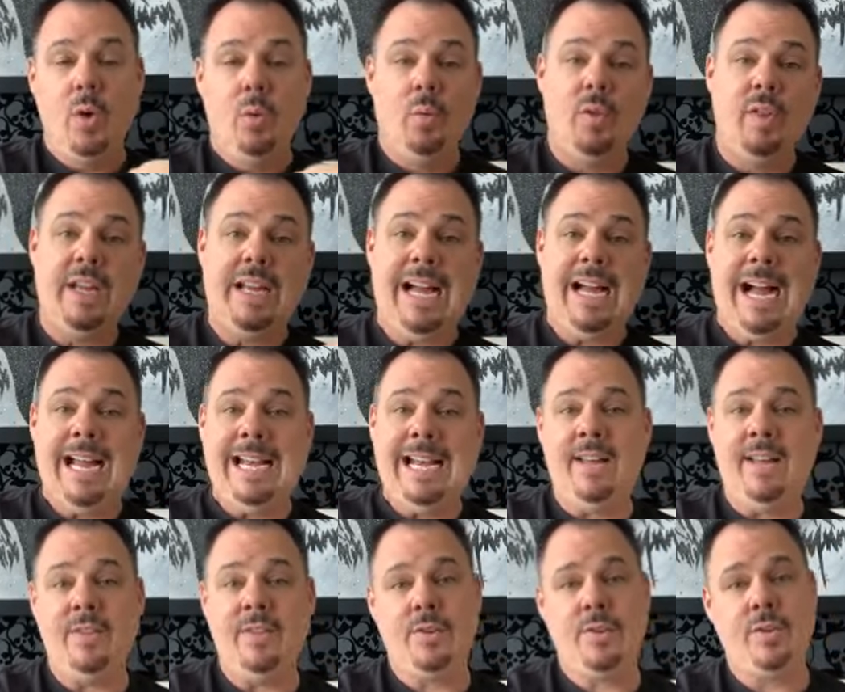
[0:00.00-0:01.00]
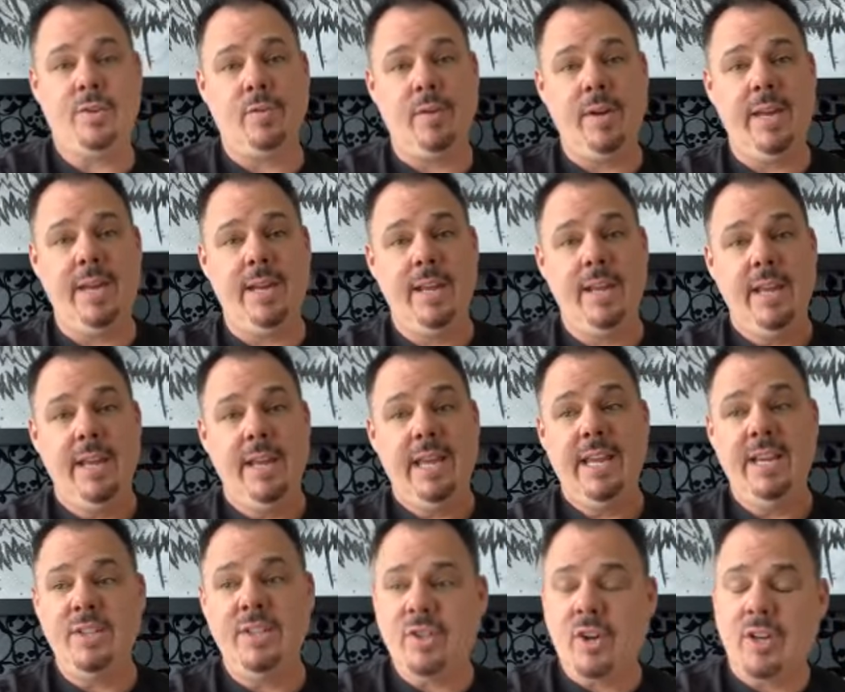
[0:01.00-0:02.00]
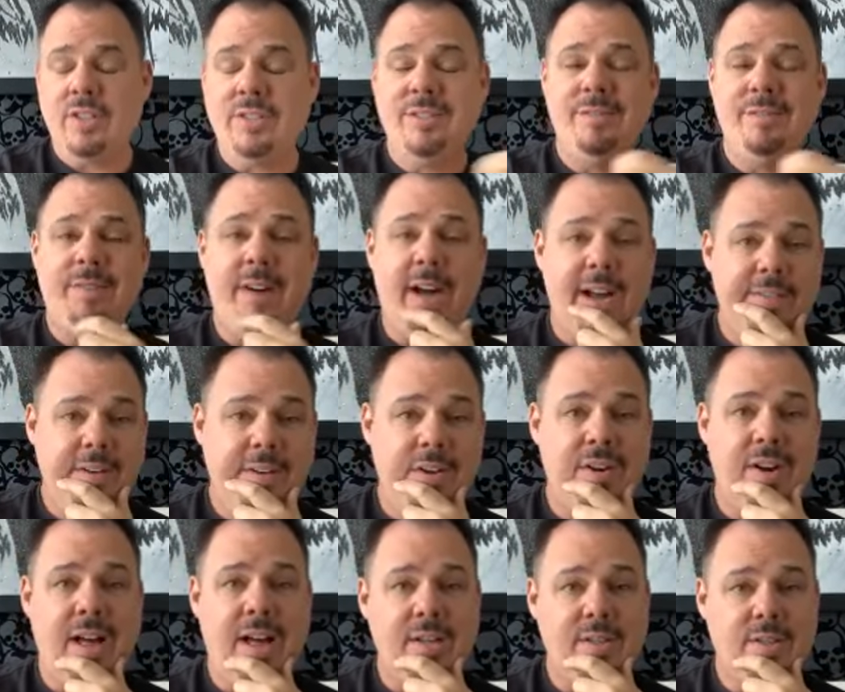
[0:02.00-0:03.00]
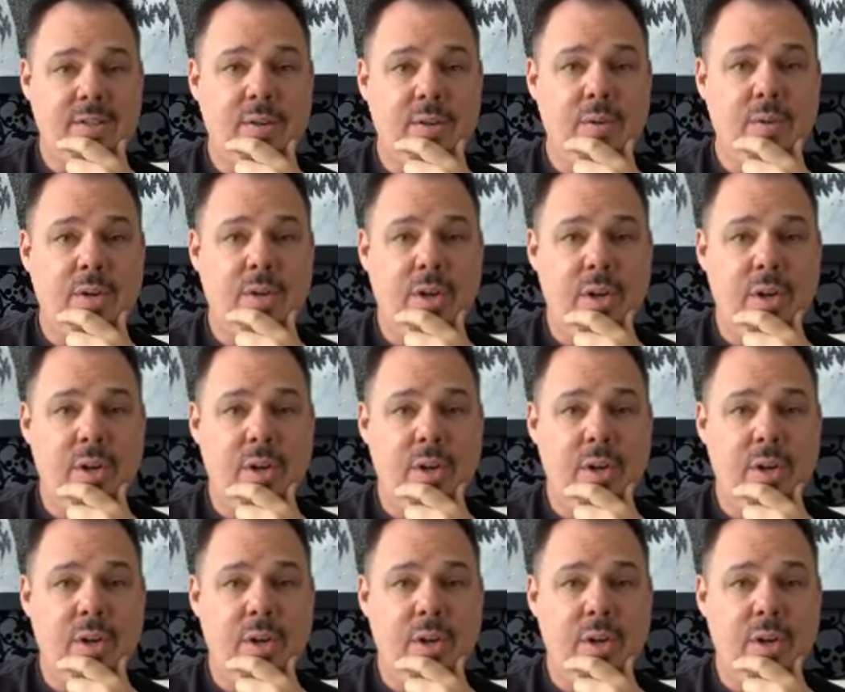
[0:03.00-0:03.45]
Well, the guy down the street, he's charging five hundred dollars to do a